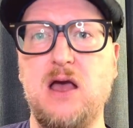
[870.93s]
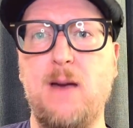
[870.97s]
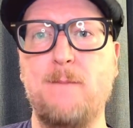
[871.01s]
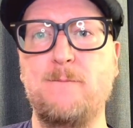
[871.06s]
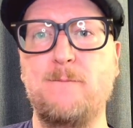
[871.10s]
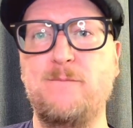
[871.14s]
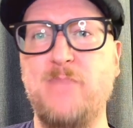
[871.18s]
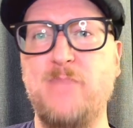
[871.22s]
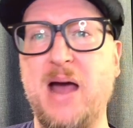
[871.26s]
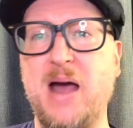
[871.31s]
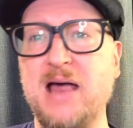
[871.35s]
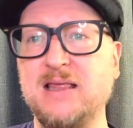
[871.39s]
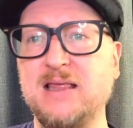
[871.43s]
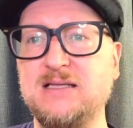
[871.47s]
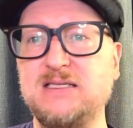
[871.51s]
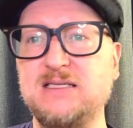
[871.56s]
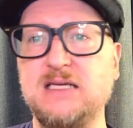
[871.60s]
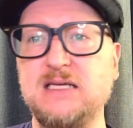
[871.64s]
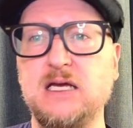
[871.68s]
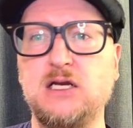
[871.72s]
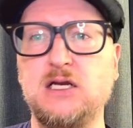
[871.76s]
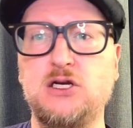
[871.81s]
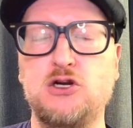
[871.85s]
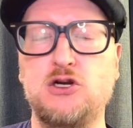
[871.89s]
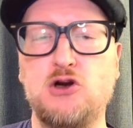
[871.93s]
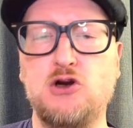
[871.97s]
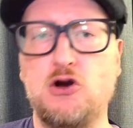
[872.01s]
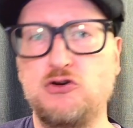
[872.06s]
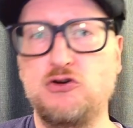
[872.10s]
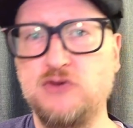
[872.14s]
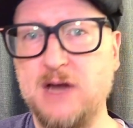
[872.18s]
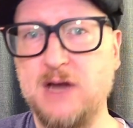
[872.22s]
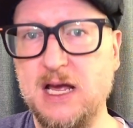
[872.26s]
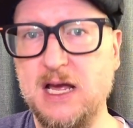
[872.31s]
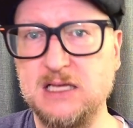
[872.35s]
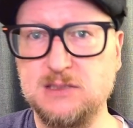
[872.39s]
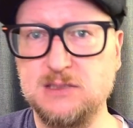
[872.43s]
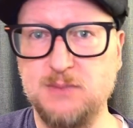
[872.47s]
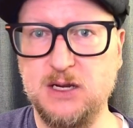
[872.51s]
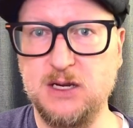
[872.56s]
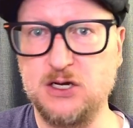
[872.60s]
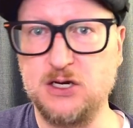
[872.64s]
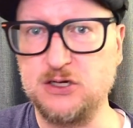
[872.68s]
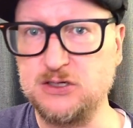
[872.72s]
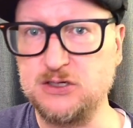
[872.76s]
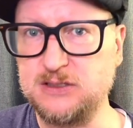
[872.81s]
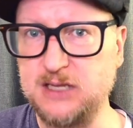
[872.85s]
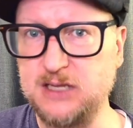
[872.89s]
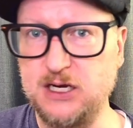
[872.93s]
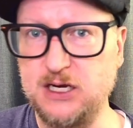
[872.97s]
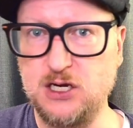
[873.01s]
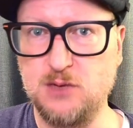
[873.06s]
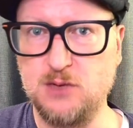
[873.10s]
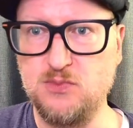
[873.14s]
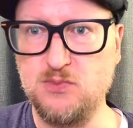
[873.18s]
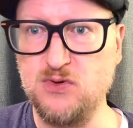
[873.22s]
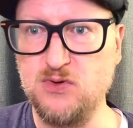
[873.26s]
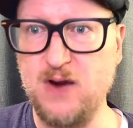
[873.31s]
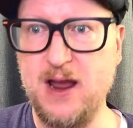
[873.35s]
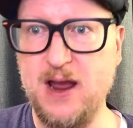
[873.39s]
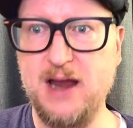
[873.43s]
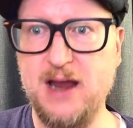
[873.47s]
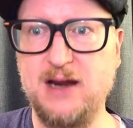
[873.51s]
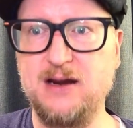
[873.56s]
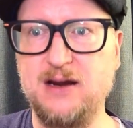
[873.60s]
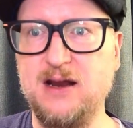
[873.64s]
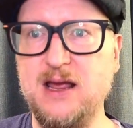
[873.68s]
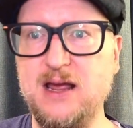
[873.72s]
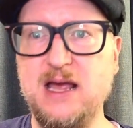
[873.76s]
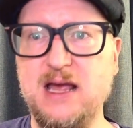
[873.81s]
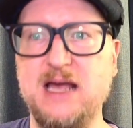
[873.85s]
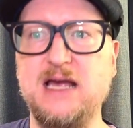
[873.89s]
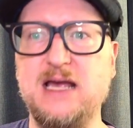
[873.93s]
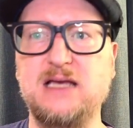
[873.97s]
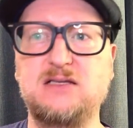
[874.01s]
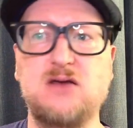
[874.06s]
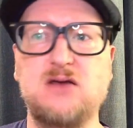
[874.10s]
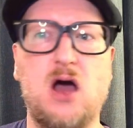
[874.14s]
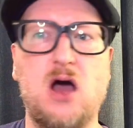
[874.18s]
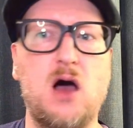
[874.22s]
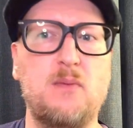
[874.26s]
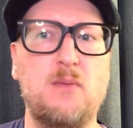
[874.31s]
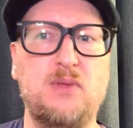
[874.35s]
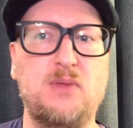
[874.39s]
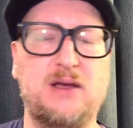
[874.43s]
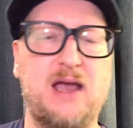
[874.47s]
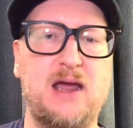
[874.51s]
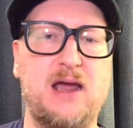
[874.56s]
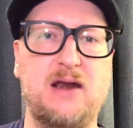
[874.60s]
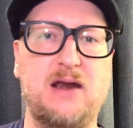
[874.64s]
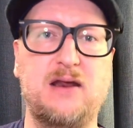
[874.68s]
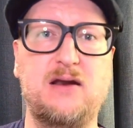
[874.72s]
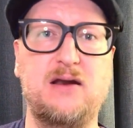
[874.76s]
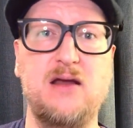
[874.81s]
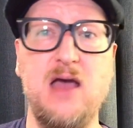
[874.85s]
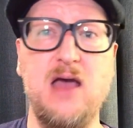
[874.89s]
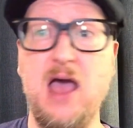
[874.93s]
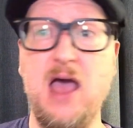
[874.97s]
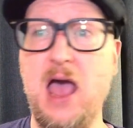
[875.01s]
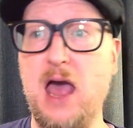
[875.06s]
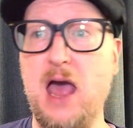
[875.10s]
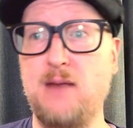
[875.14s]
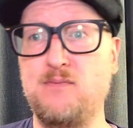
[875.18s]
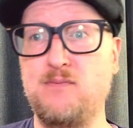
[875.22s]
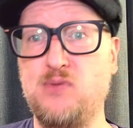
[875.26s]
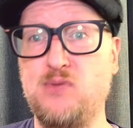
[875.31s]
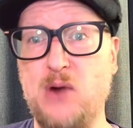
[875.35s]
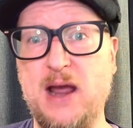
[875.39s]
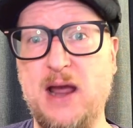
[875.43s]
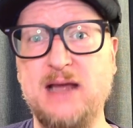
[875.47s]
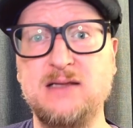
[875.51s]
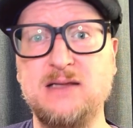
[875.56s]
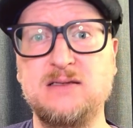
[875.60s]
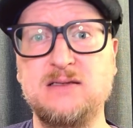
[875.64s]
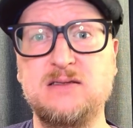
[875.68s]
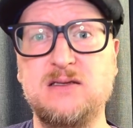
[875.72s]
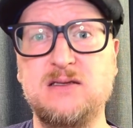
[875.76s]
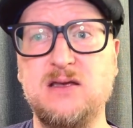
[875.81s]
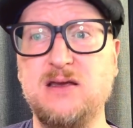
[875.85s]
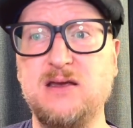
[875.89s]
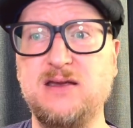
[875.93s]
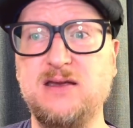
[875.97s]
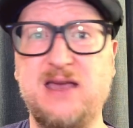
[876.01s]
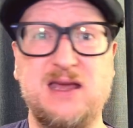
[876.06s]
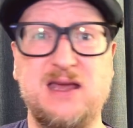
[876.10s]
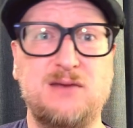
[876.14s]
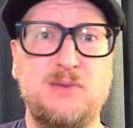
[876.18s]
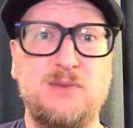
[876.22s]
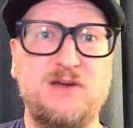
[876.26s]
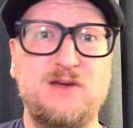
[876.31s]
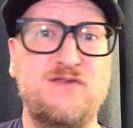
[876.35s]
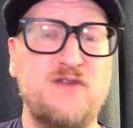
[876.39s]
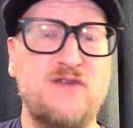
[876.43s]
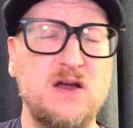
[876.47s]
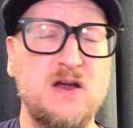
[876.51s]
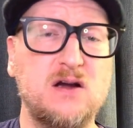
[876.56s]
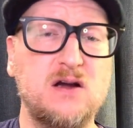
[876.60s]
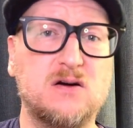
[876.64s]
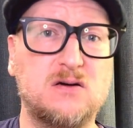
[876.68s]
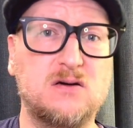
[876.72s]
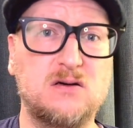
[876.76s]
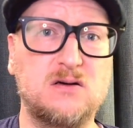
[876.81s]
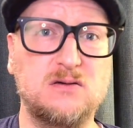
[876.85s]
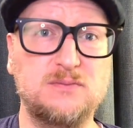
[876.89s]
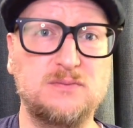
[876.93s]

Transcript: Balancing neurotransmitters in your brain is complicated, and brains can be fickle.